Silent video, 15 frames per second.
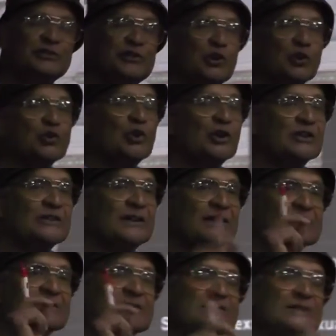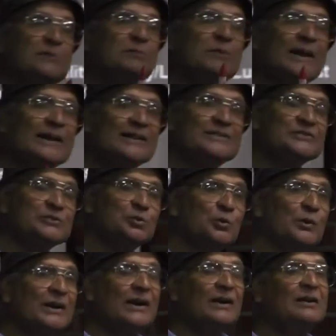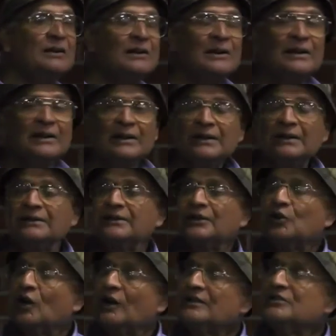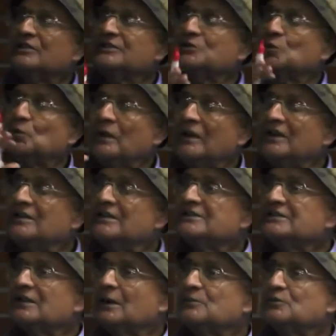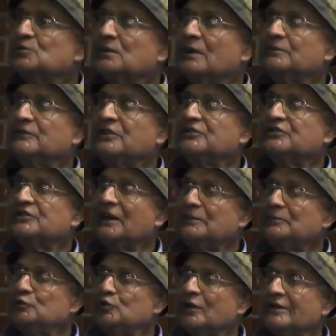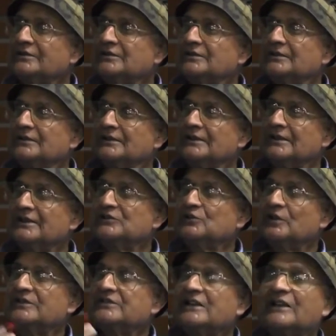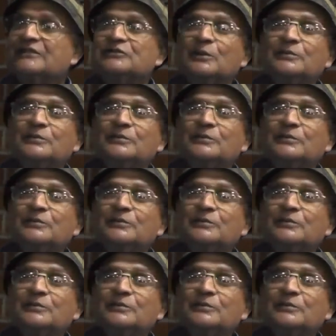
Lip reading: the neocortex is the place where conscious awareness comes from. The subject is the result